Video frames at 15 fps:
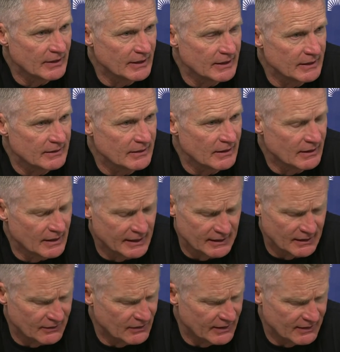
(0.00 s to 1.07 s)
and uh, I,
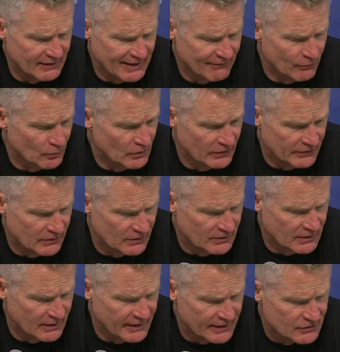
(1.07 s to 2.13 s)
they they have a really good
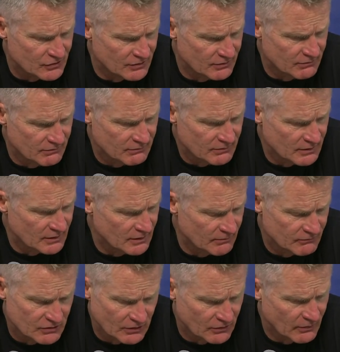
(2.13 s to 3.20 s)
connection.
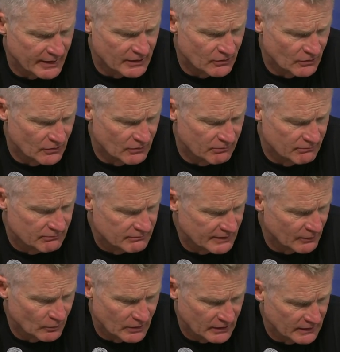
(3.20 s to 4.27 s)
Um, it's a great group.
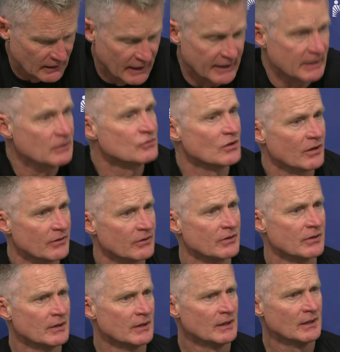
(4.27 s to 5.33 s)
They really like each other,
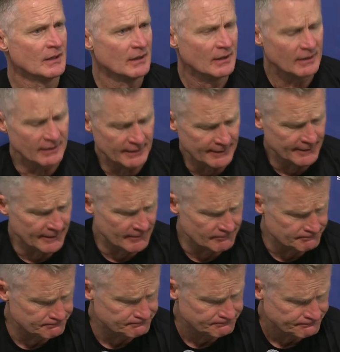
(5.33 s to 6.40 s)

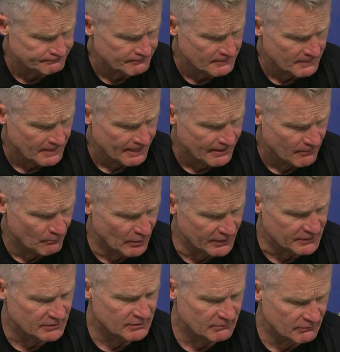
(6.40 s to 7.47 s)
um,
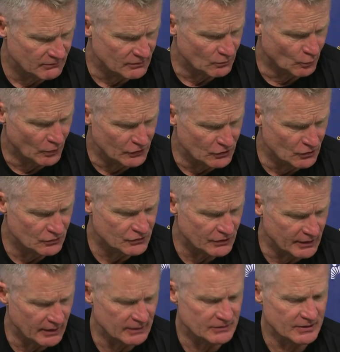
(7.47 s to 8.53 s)
but when you
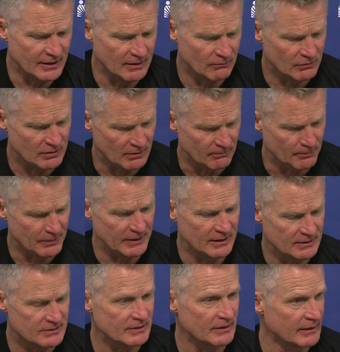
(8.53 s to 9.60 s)
see a team
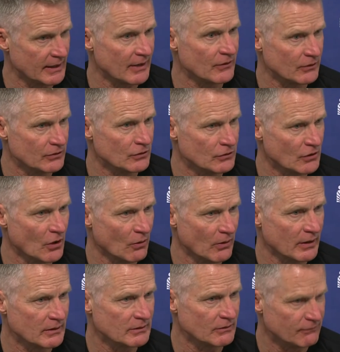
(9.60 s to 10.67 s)
compete together, you know
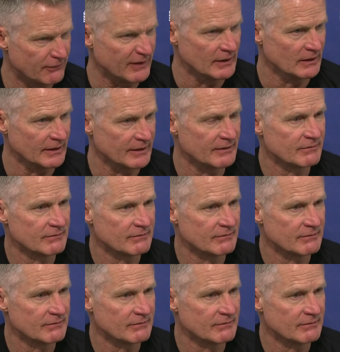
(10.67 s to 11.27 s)
it, you feel it.